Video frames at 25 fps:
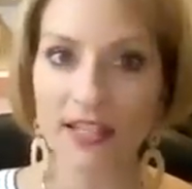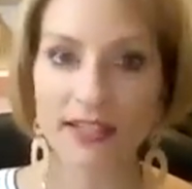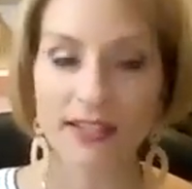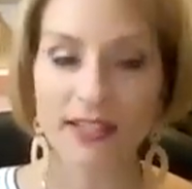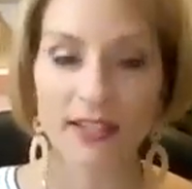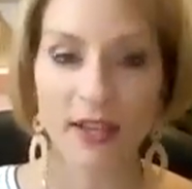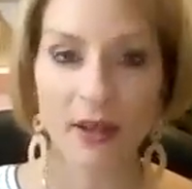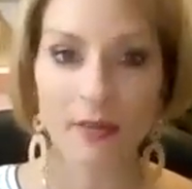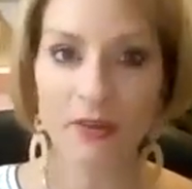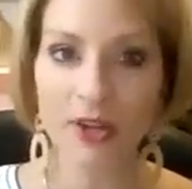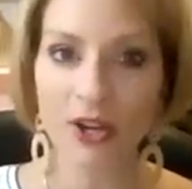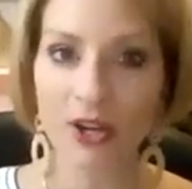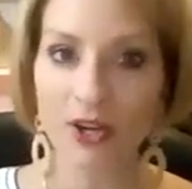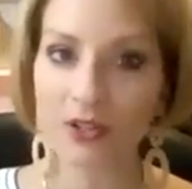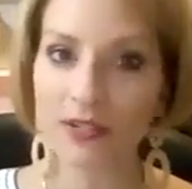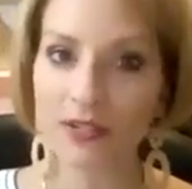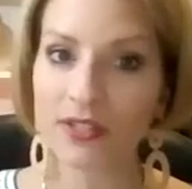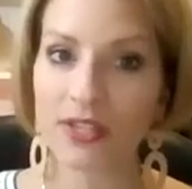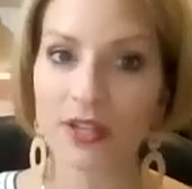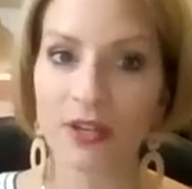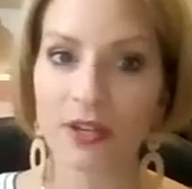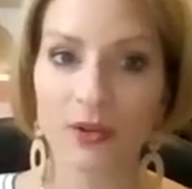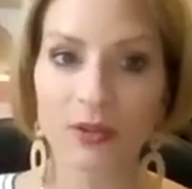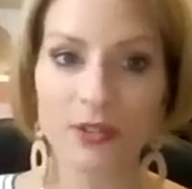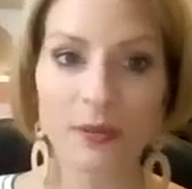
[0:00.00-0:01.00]
And some
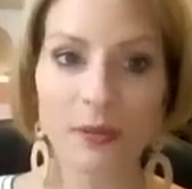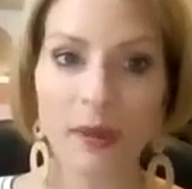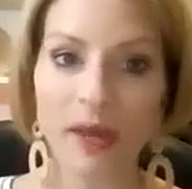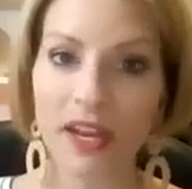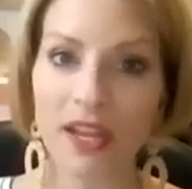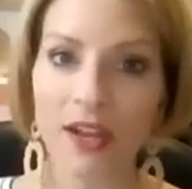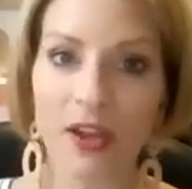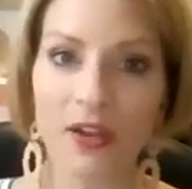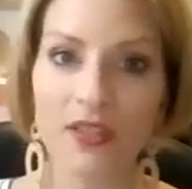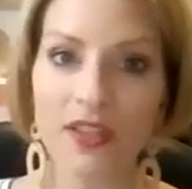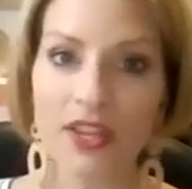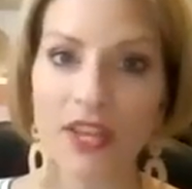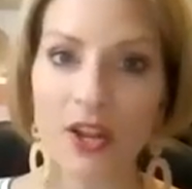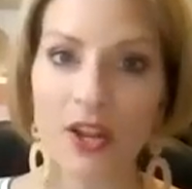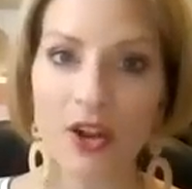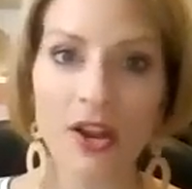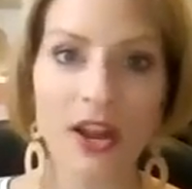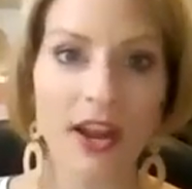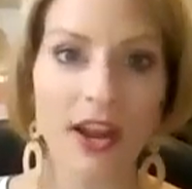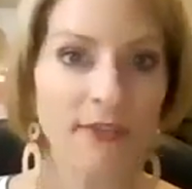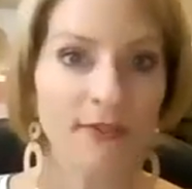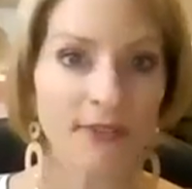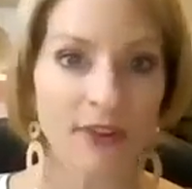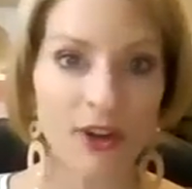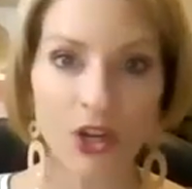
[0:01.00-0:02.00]
years, depending on the
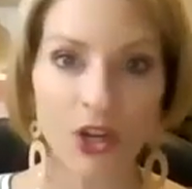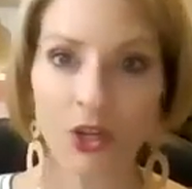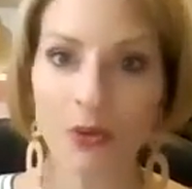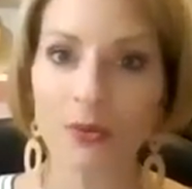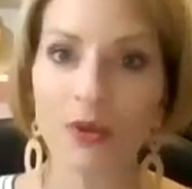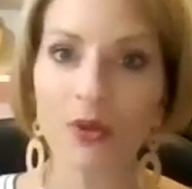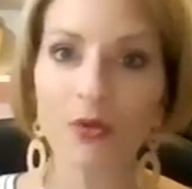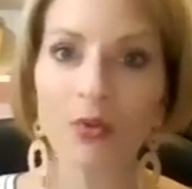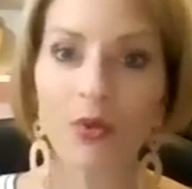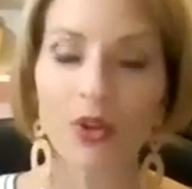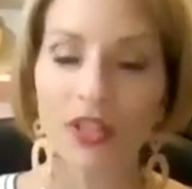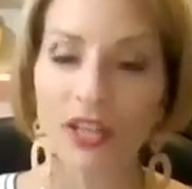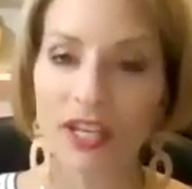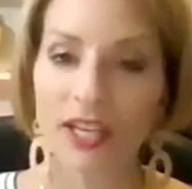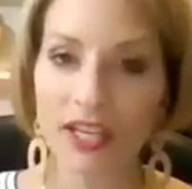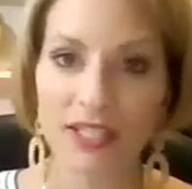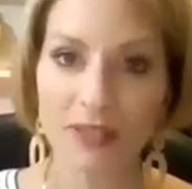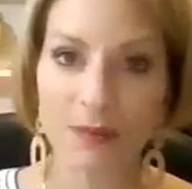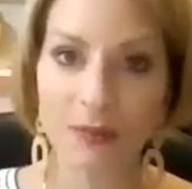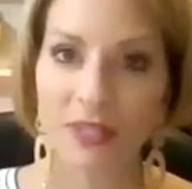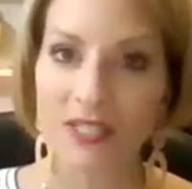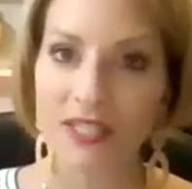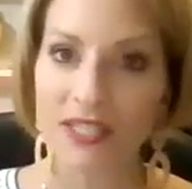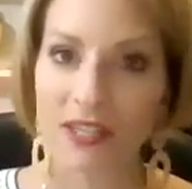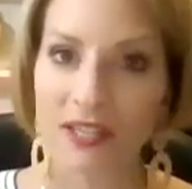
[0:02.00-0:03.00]
year, airfare could be really
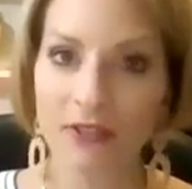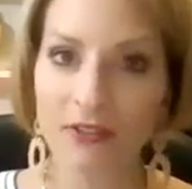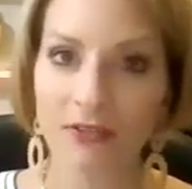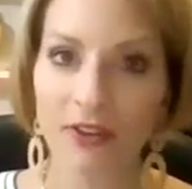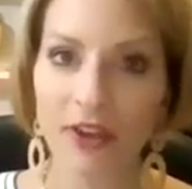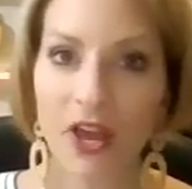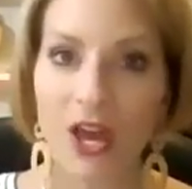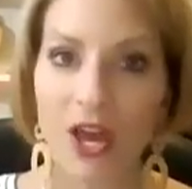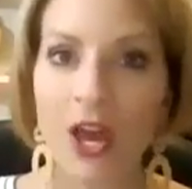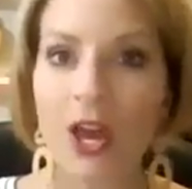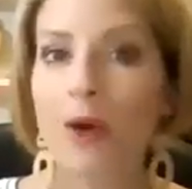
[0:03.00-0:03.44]
expensive.